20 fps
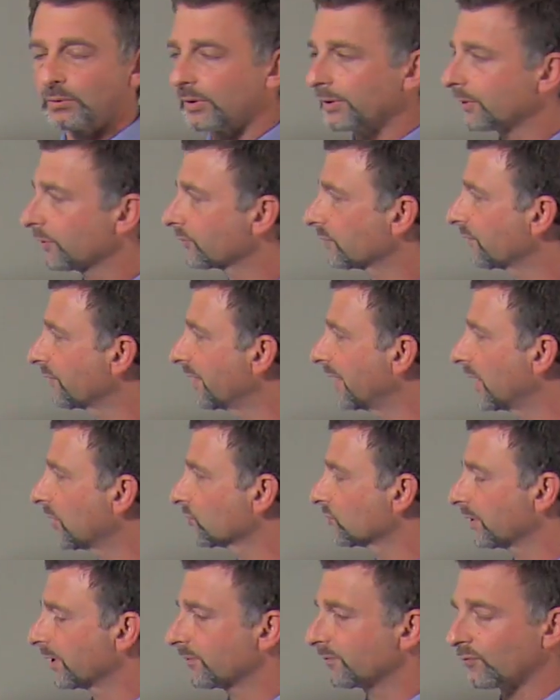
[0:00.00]
Well, here's the
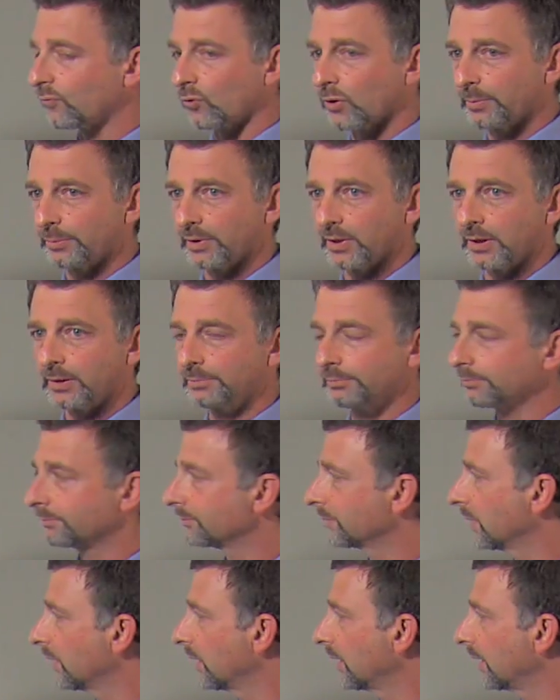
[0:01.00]
financial aid formula.
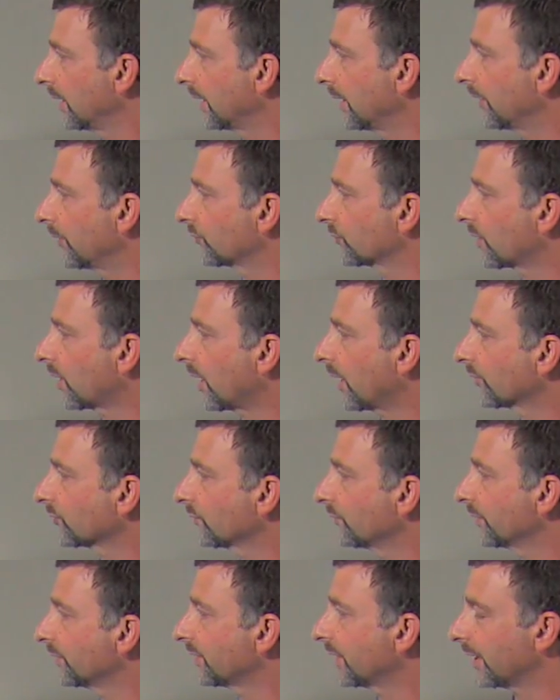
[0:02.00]
It is cost
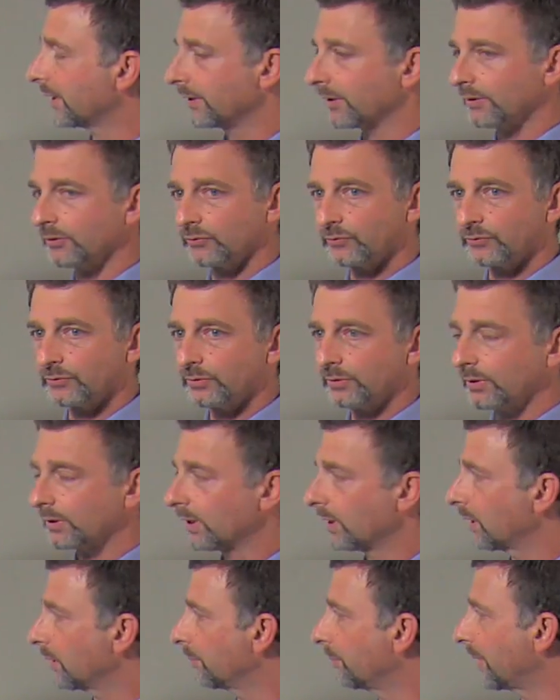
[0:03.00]
of attendance
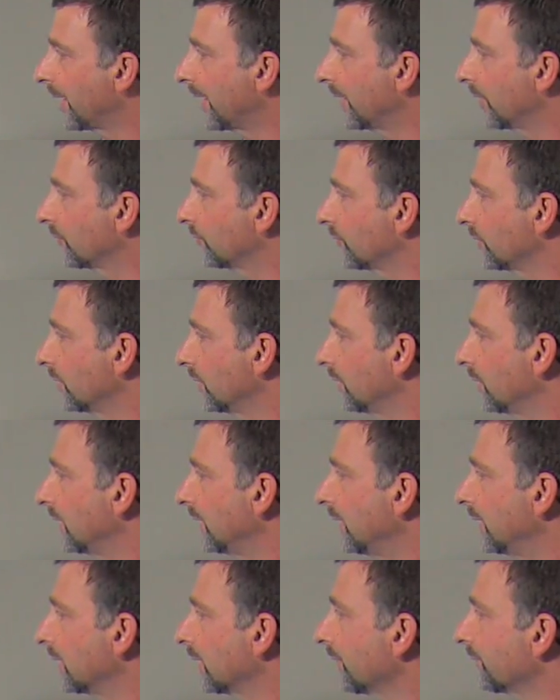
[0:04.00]
minus
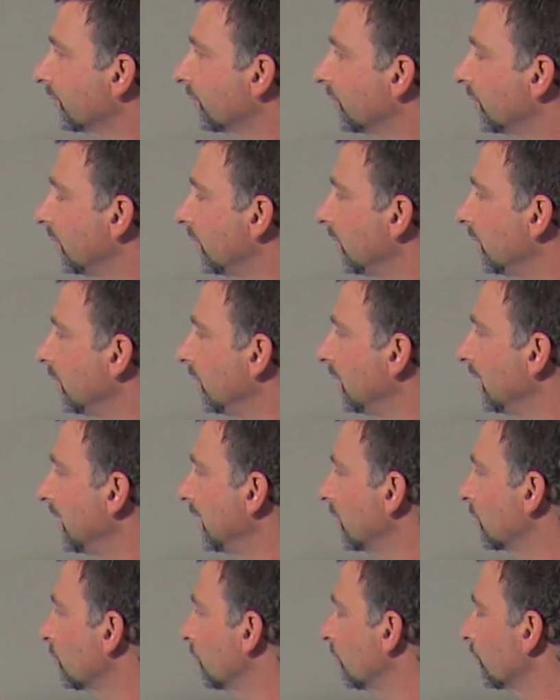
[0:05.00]
EFC
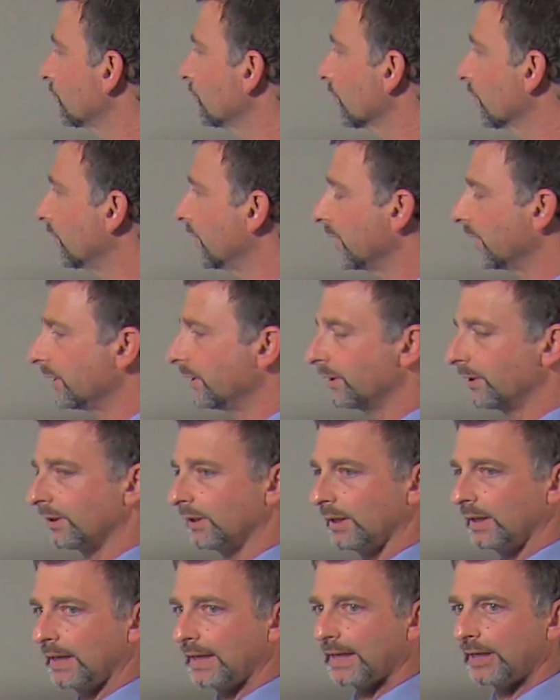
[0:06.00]
equals your need,
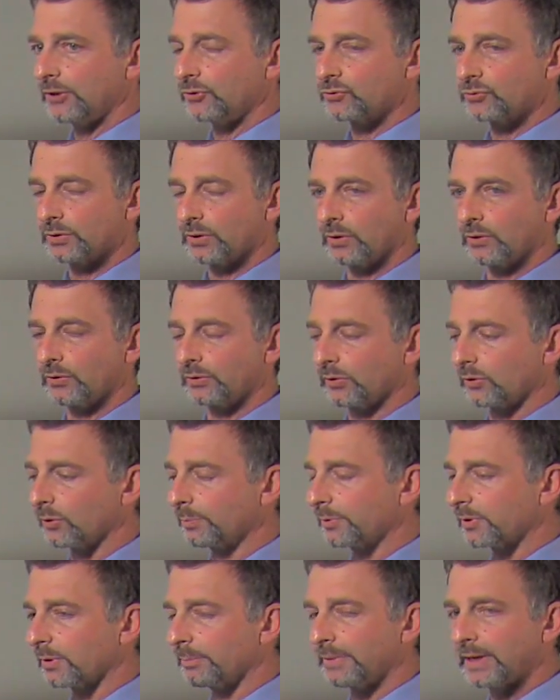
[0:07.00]
and you should have learned a little
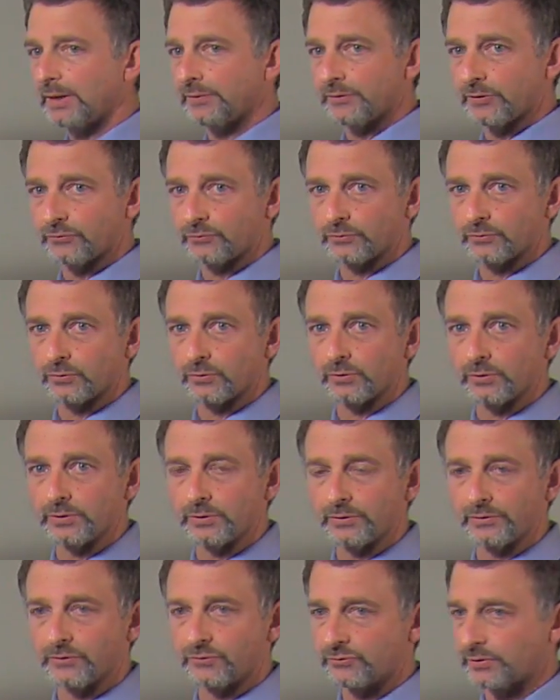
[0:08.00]
bit about this
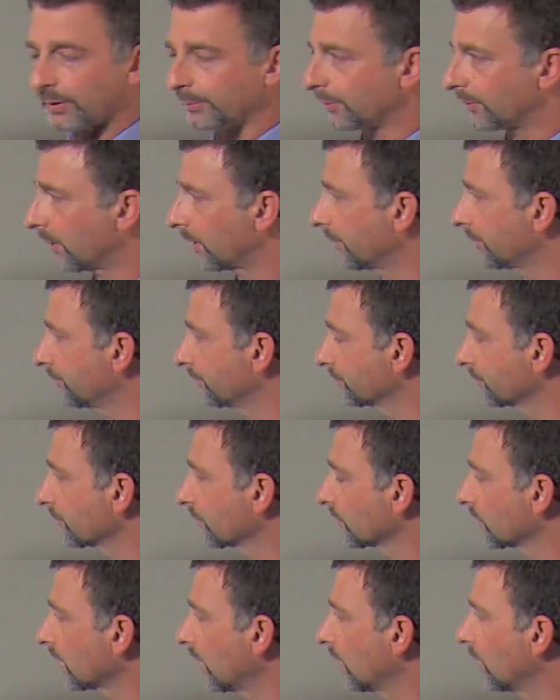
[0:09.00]
earlier in the seminar.
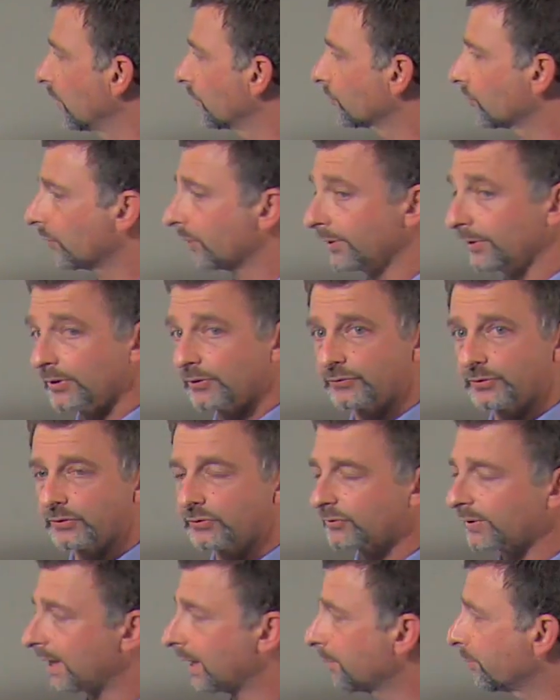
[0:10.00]
So in this
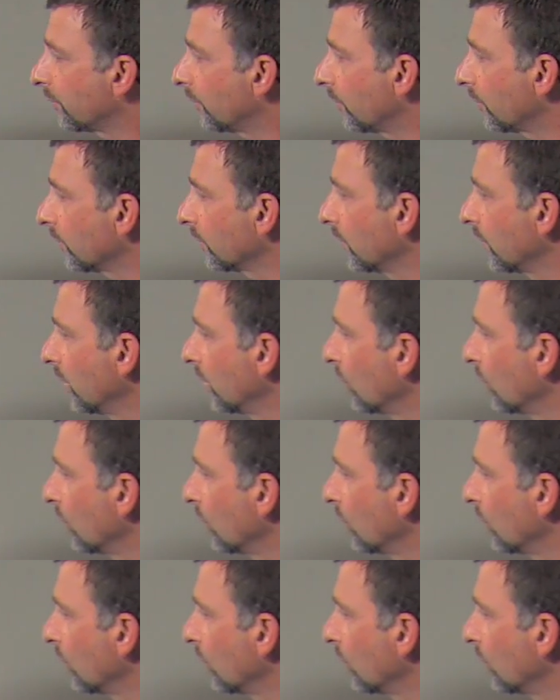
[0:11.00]
example,